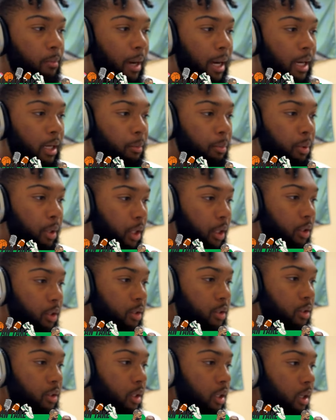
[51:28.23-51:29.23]
by the
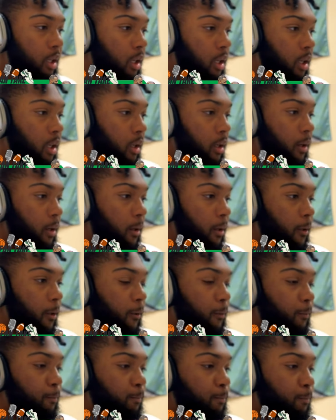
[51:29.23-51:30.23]
players.
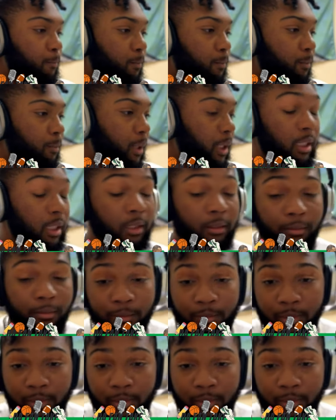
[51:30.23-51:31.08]
Um, but the